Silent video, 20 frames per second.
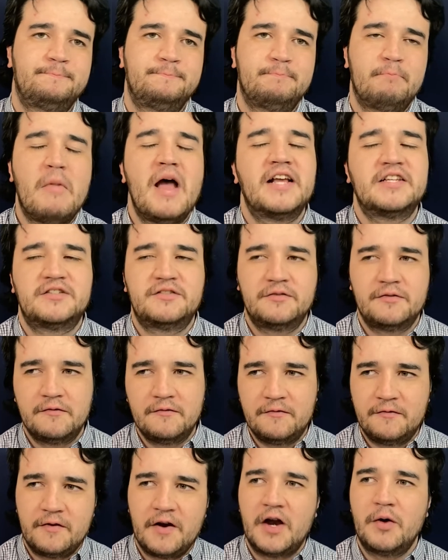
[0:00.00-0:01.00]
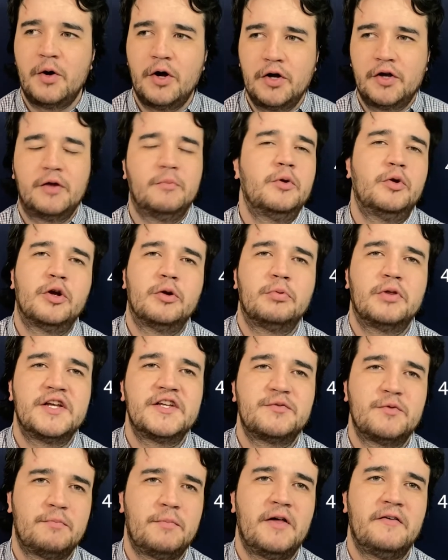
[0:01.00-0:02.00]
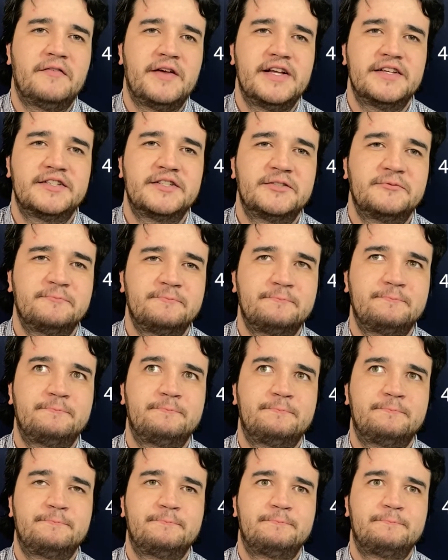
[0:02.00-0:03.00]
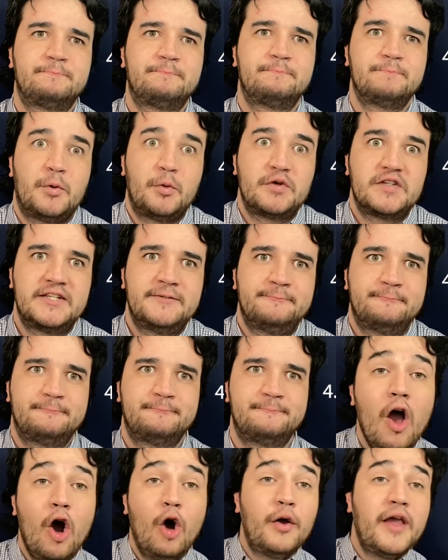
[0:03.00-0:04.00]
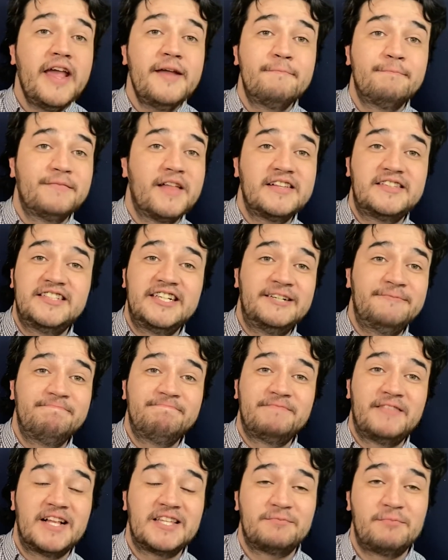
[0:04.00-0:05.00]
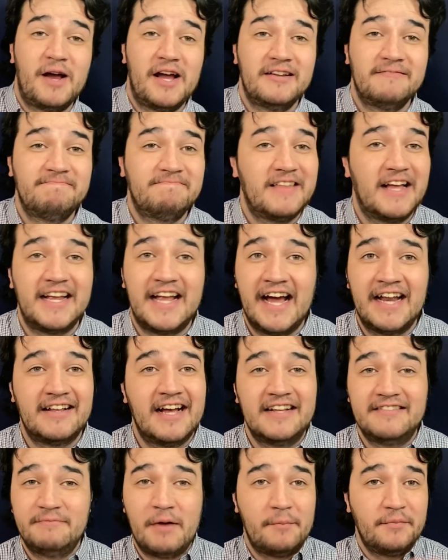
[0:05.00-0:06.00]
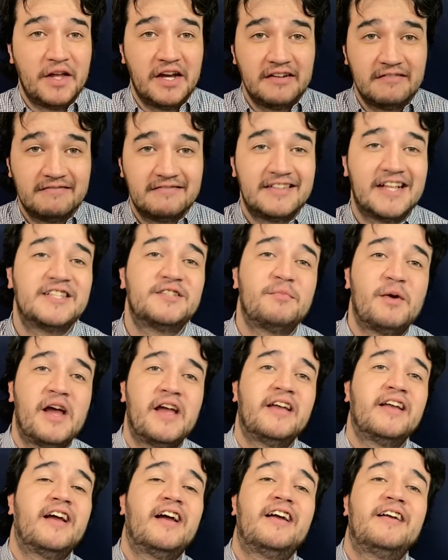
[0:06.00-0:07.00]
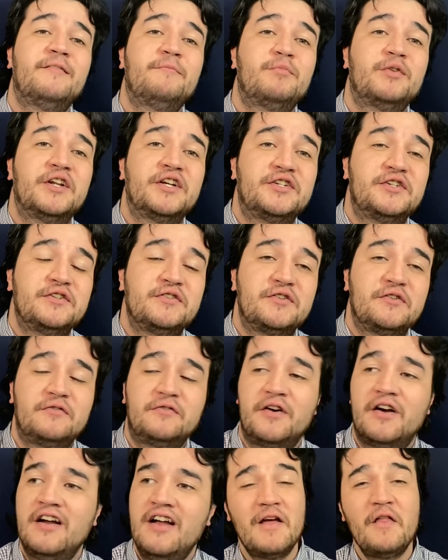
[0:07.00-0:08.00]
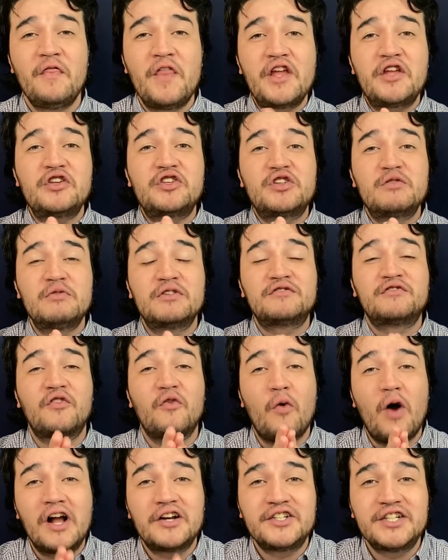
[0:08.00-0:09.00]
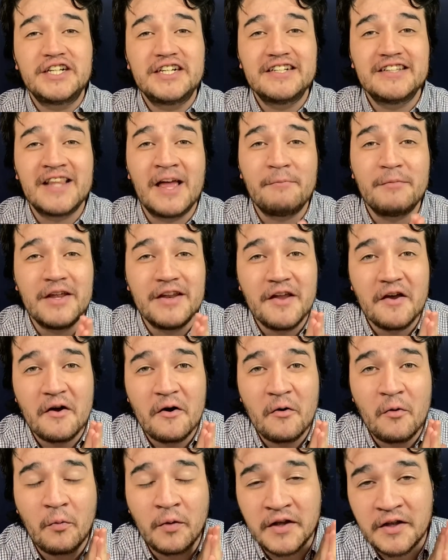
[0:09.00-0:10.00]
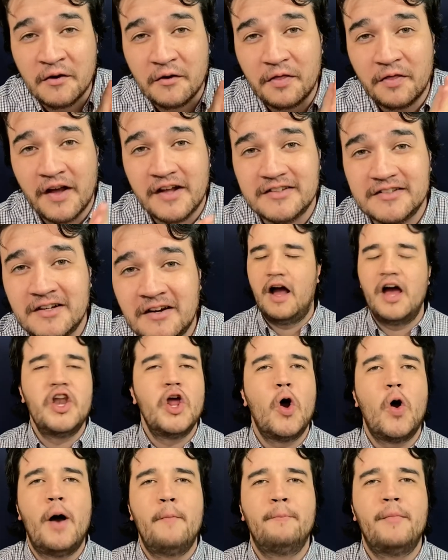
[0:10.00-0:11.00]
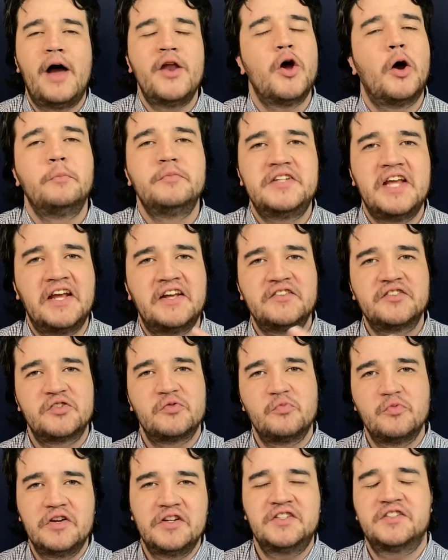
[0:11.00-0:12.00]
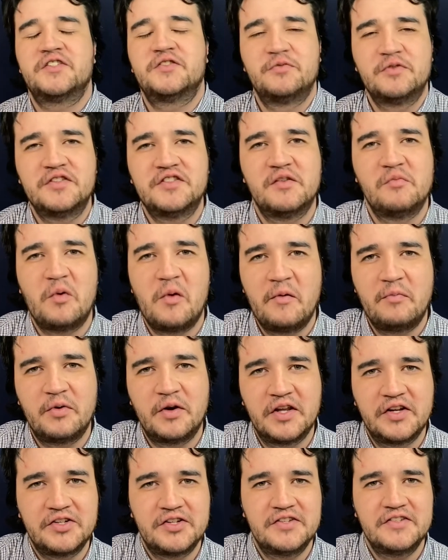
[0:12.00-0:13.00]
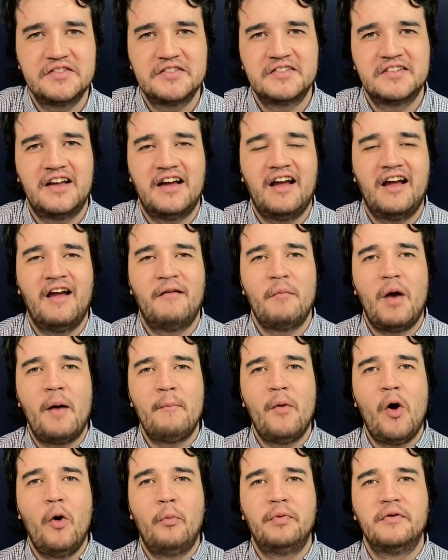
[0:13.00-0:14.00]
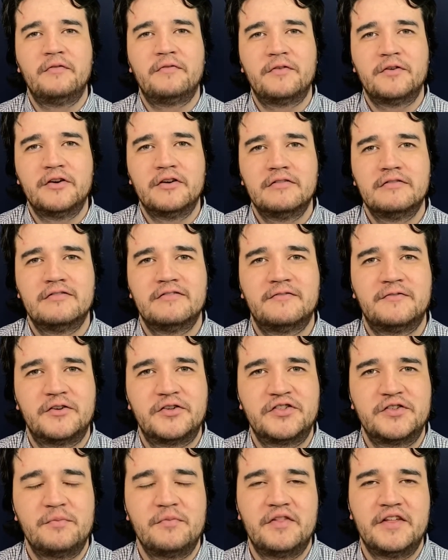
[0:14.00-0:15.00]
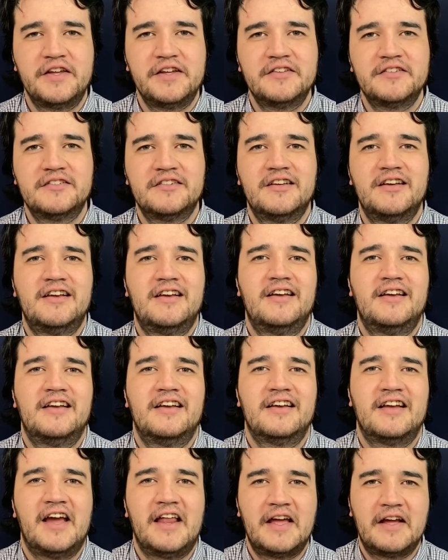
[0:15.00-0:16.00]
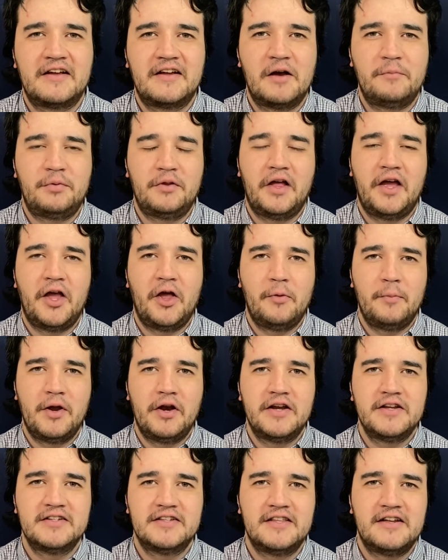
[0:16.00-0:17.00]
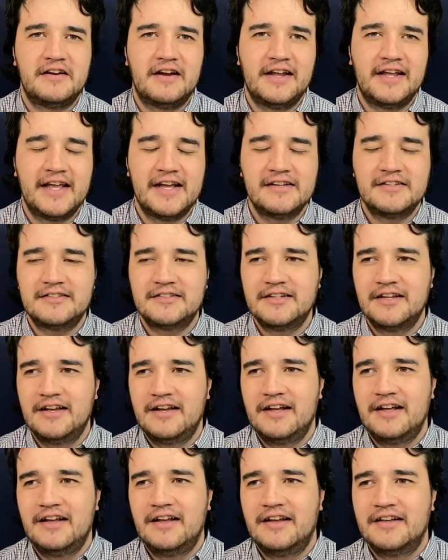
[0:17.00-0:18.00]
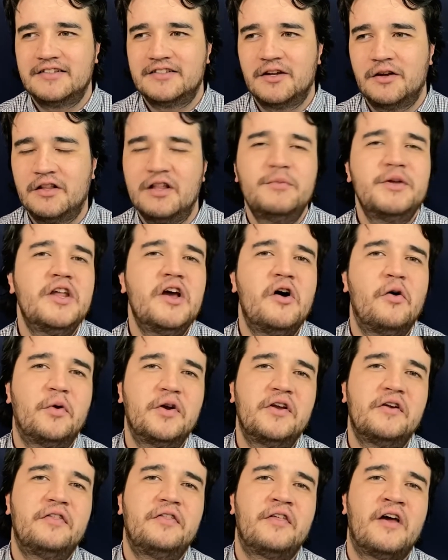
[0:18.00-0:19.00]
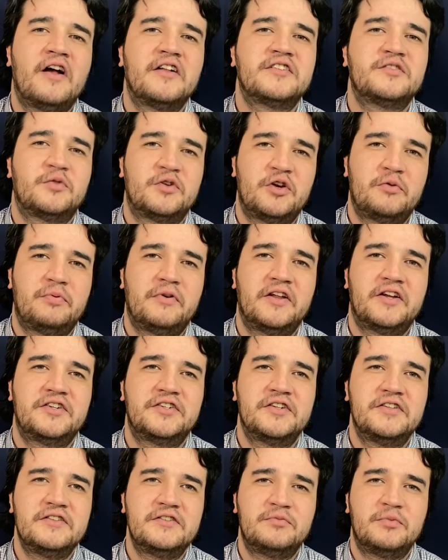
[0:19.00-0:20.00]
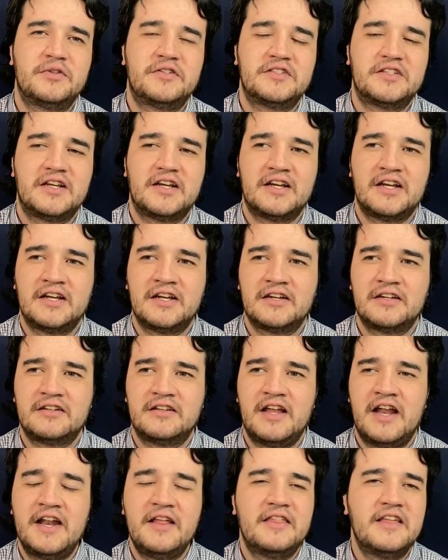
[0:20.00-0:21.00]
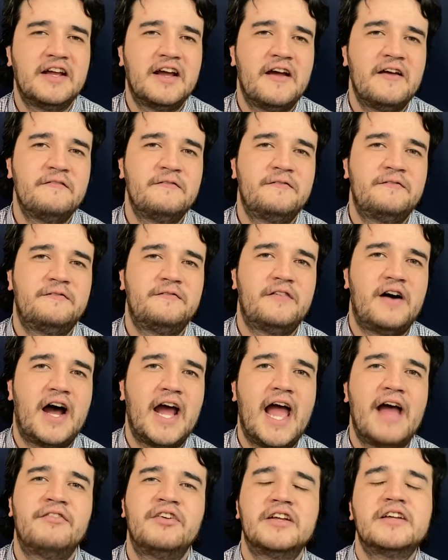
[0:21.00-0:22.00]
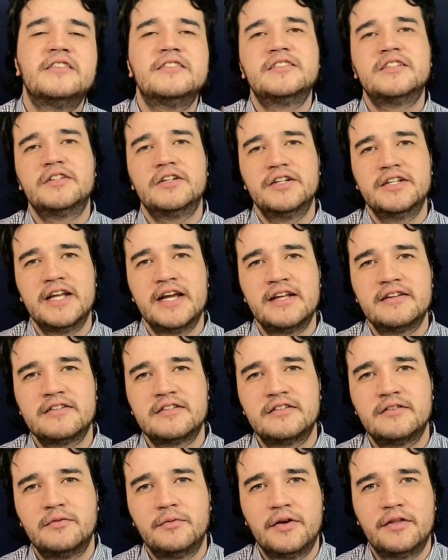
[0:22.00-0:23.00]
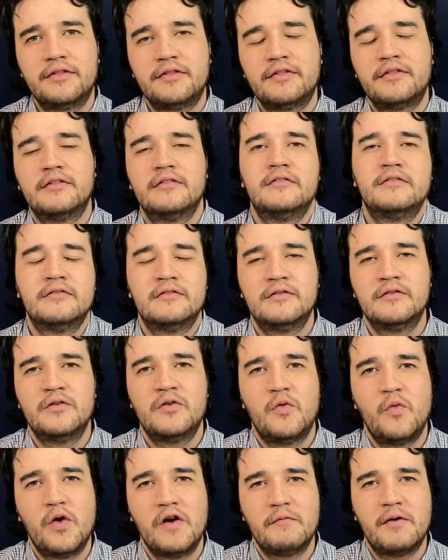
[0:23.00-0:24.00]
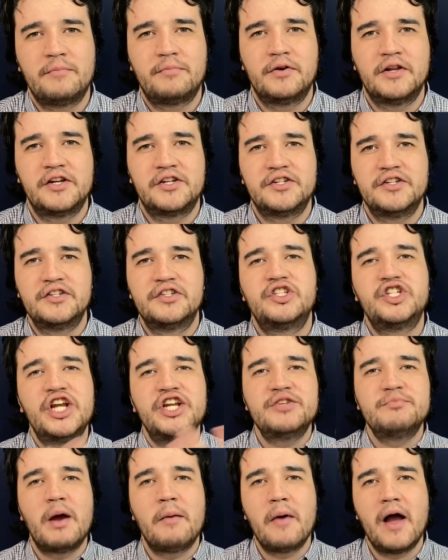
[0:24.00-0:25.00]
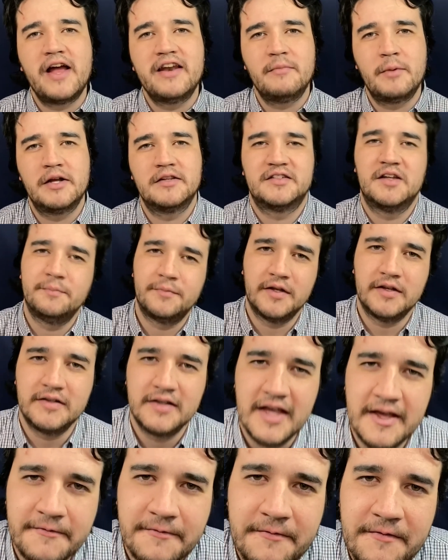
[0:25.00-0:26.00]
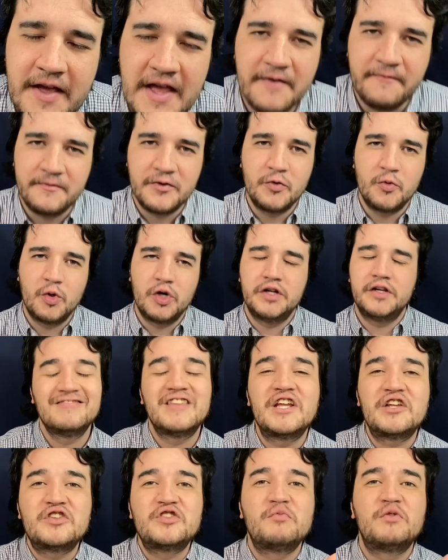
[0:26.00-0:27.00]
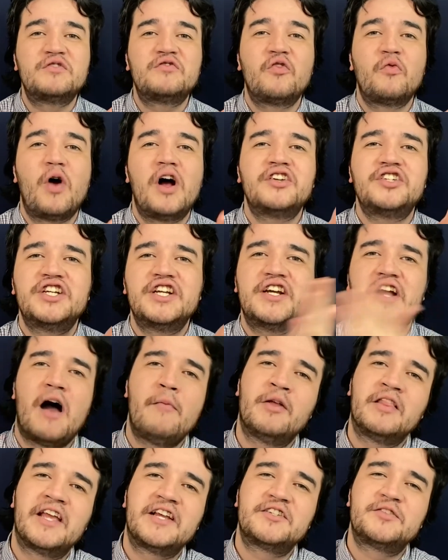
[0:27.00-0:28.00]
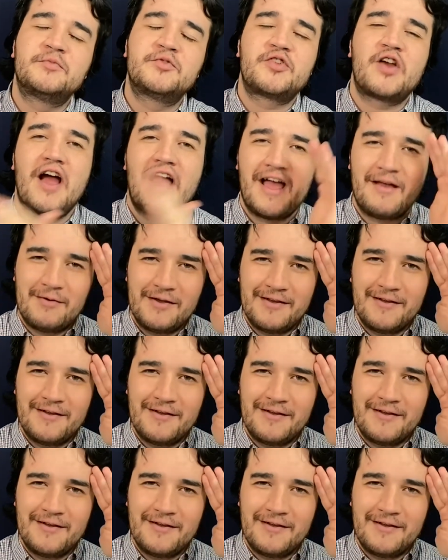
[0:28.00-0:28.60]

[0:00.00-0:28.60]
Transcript: Mass very well could be replaced with Belfast, but we'll see. Okay, that's it. I'm done. That's my predictions so far. Thank you so much for watching. Let me know what your thoughts are. I know I'm taking some risks with some of my predictions. I'm hoping for some things. Got a couple of Hail Marys in there, I guess. So let me know. What are your thoughts? What are your predictions? What's anything I haven't considered yet with one of my predictions? Change my mind about something, if you would. Thank you so much for watching. Comment, like, subscribe.